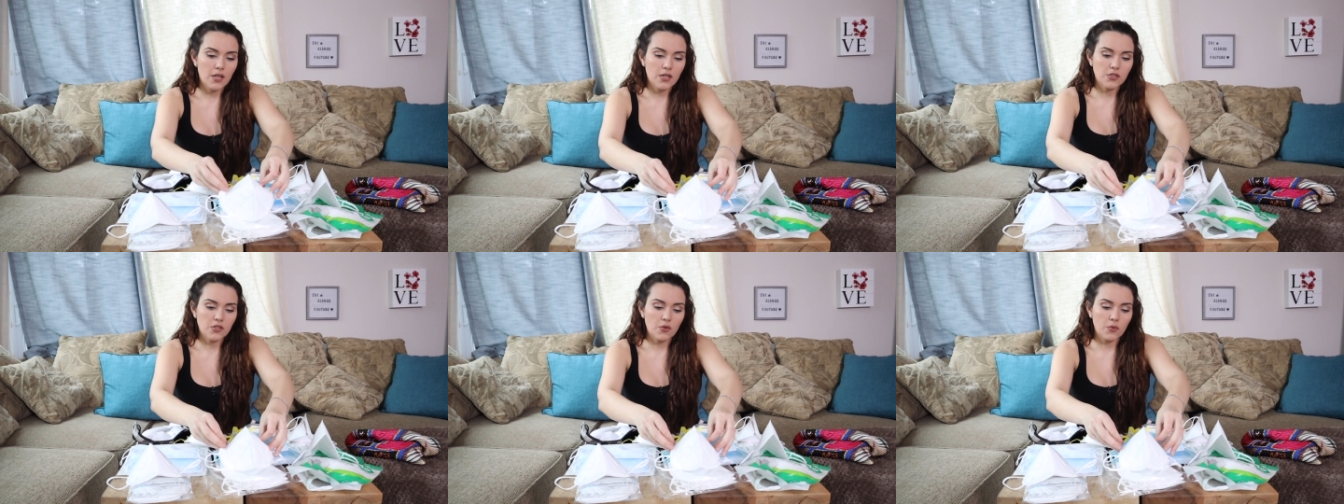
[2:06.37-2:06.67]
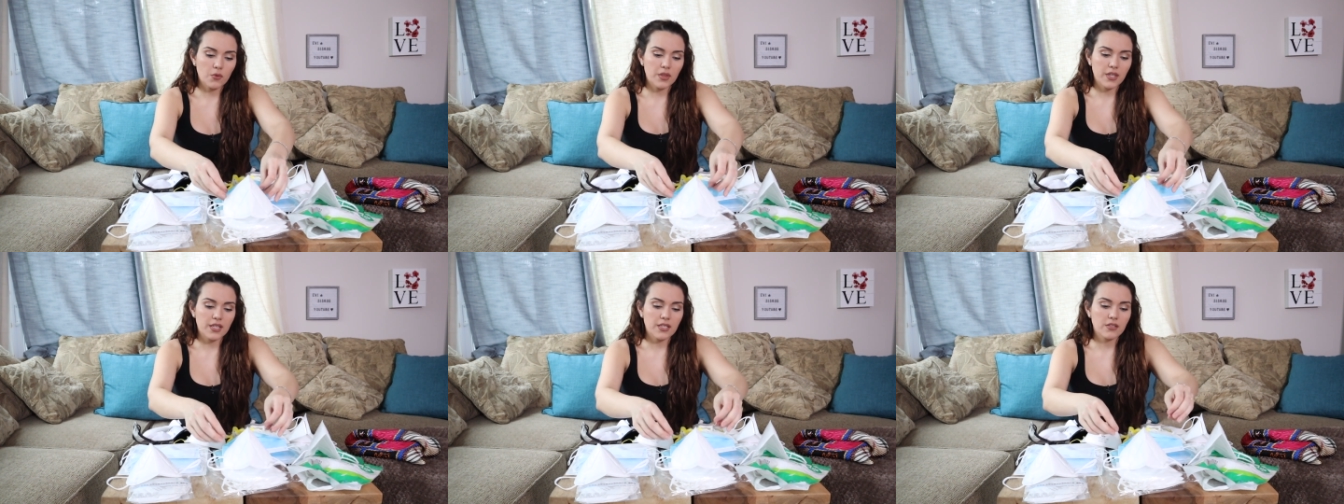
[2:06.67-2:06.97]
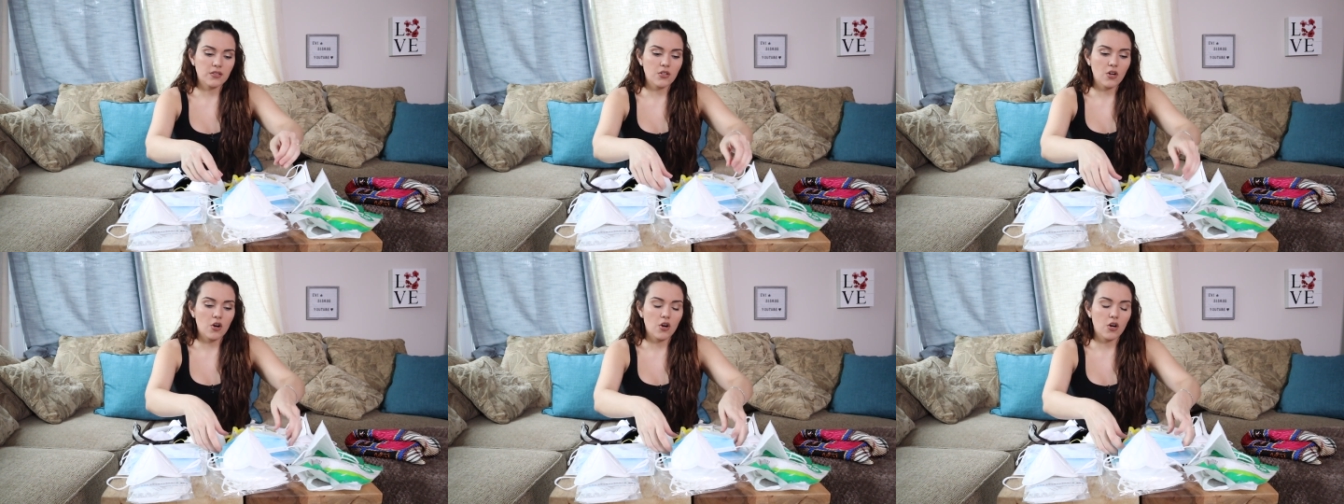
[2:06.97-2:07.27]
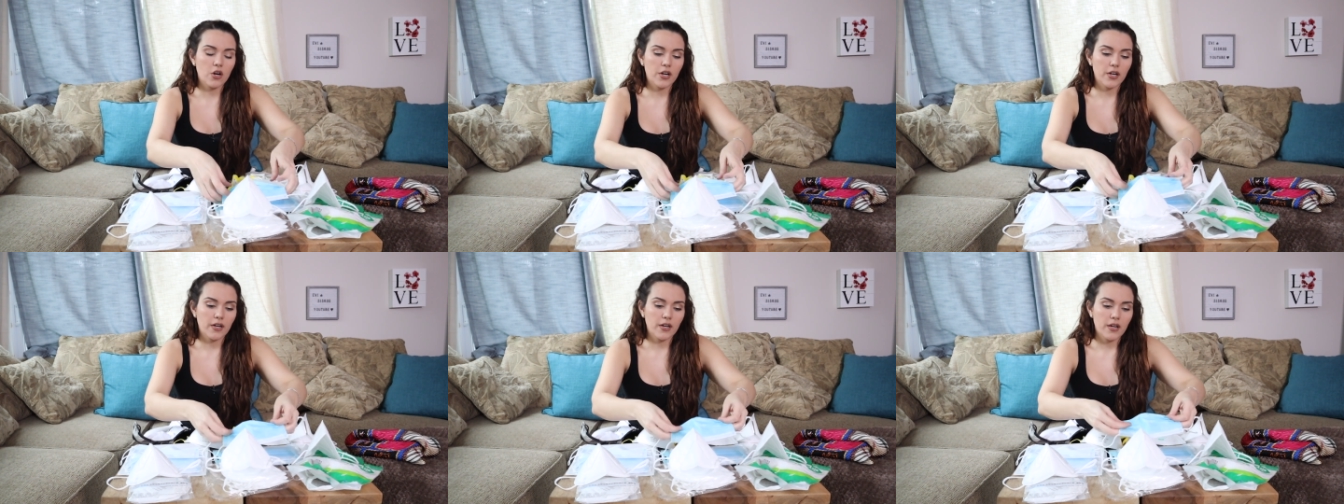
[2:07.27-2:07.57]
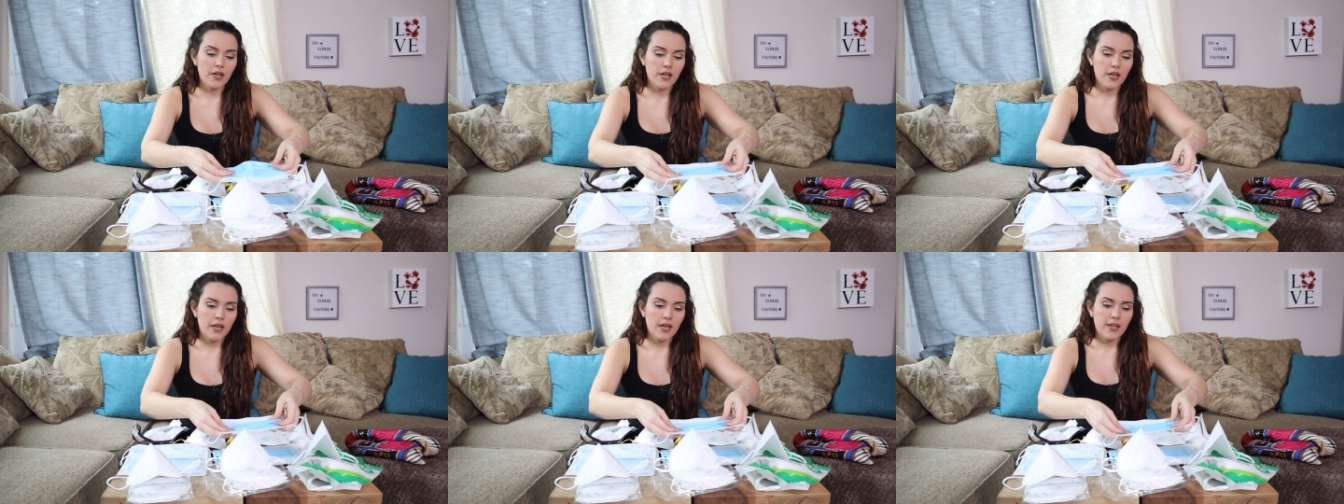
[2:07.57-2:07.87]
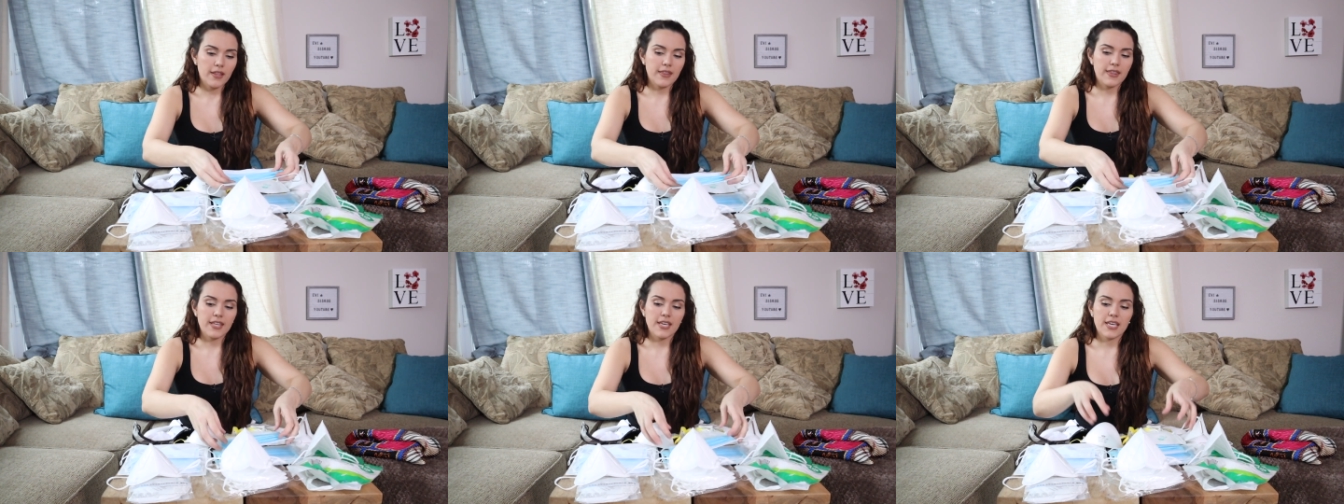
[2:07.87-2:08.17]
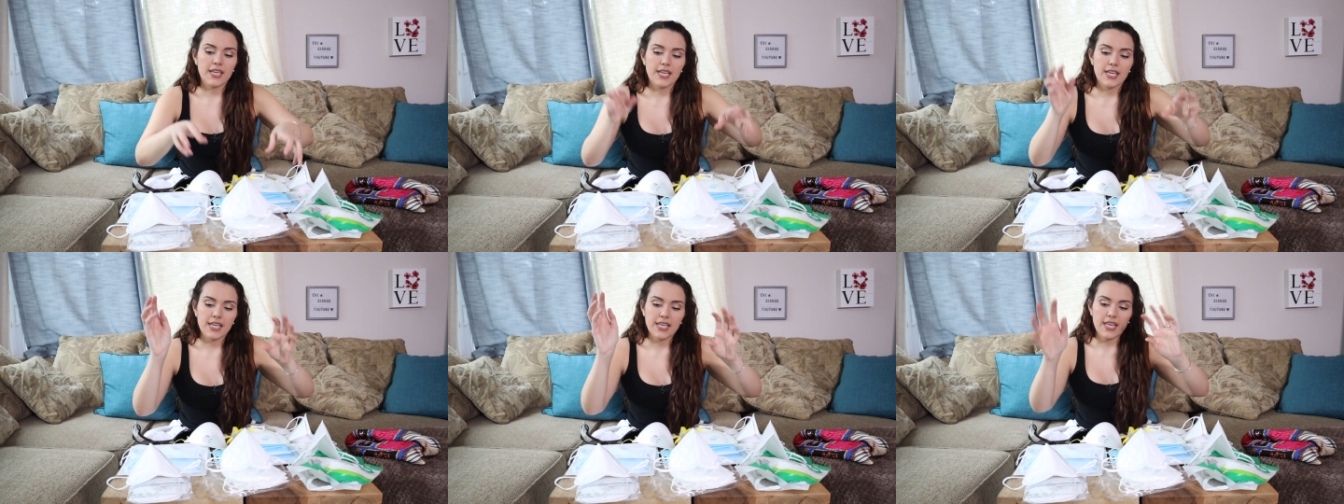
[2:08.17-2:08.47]
So these are
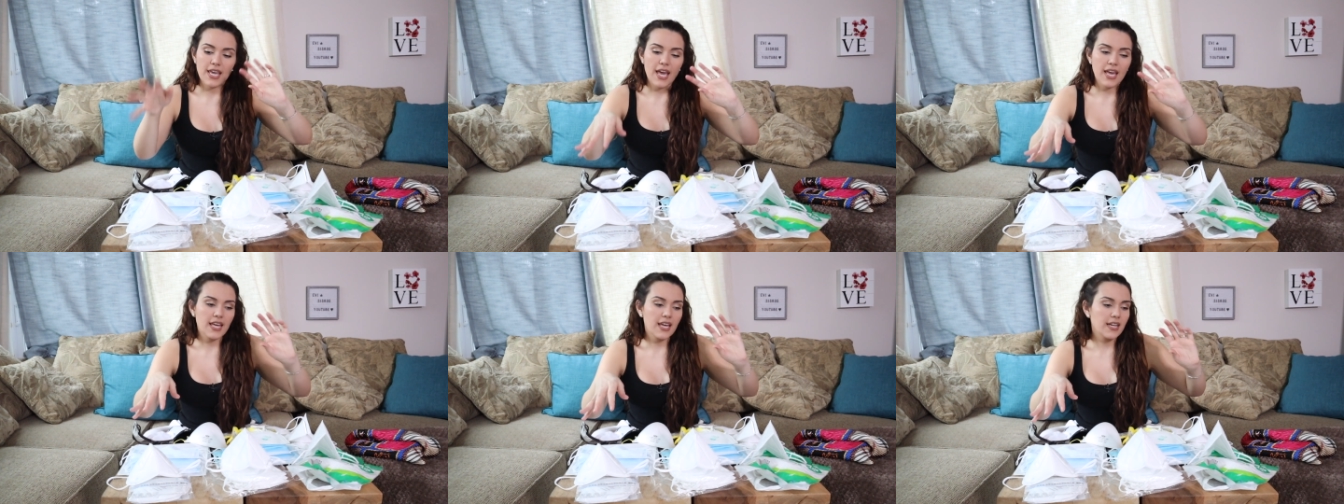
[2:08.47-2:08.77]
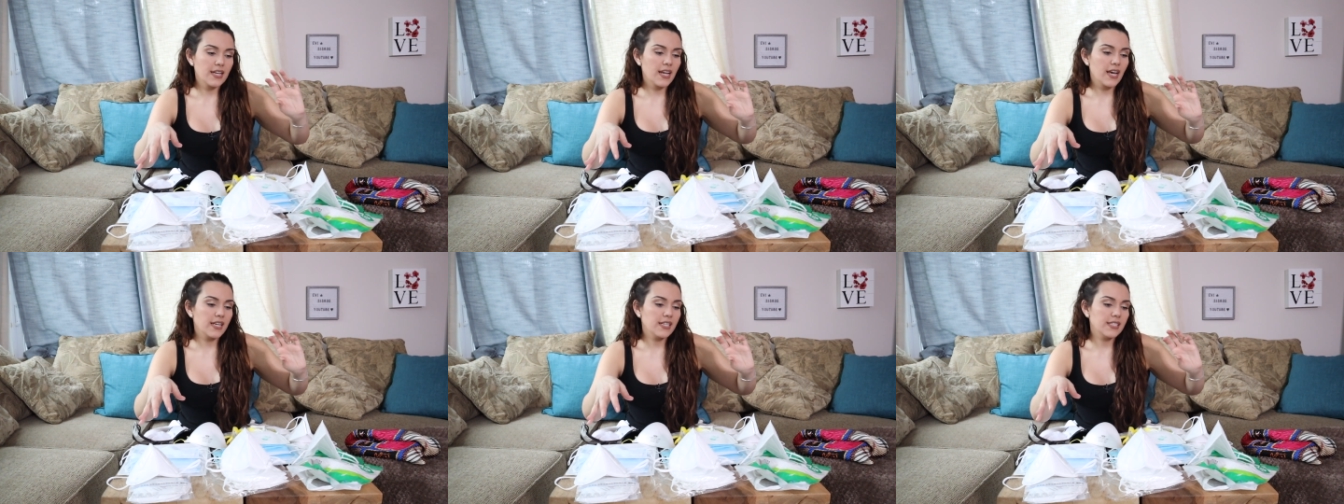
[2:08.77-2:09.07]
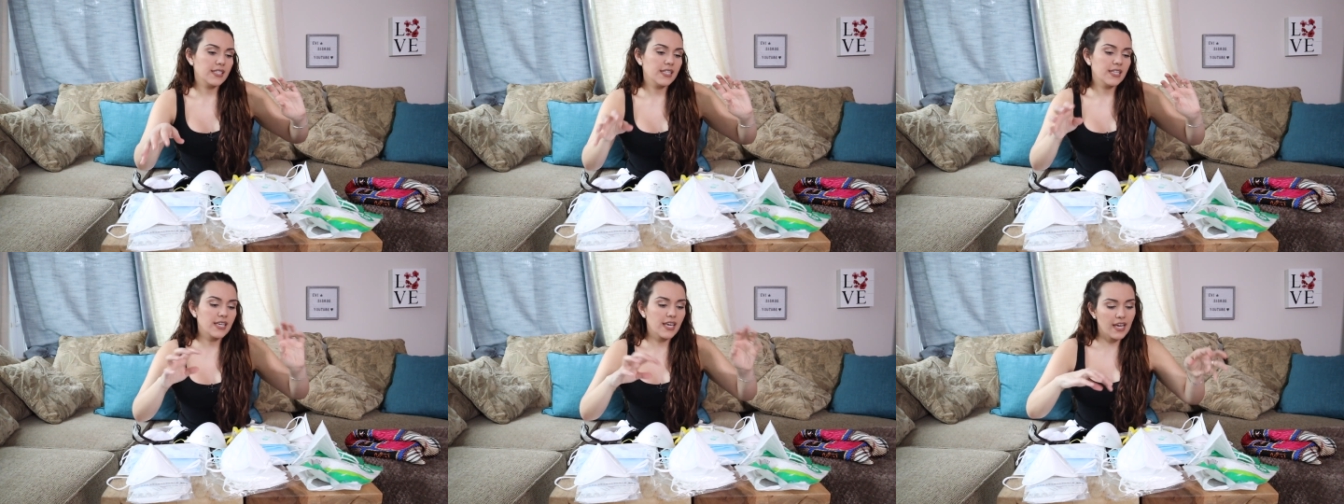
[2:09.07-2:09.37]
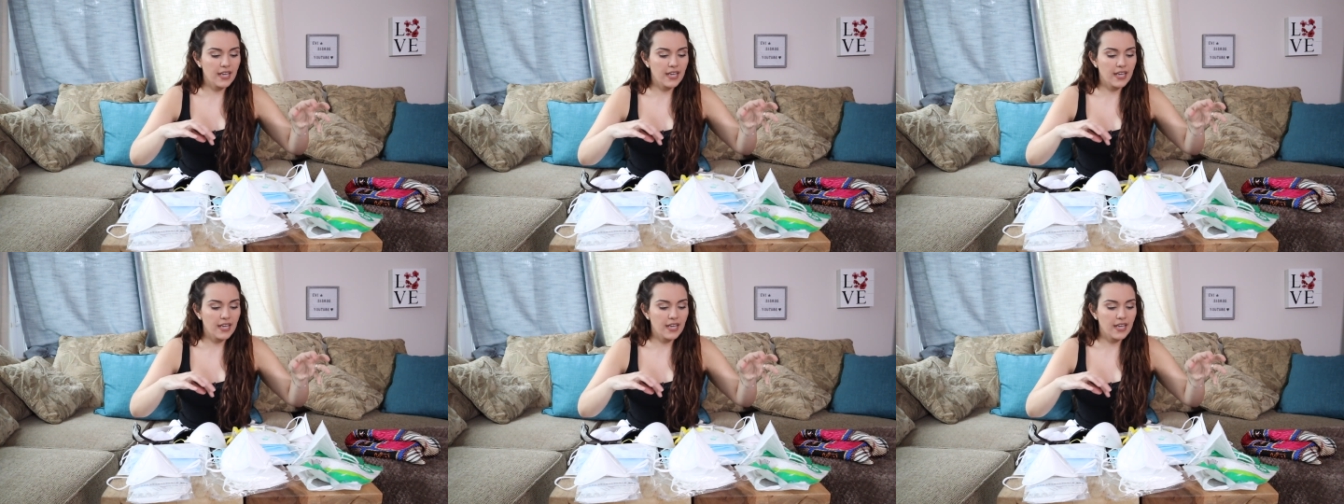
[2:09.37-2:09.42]
the KN90,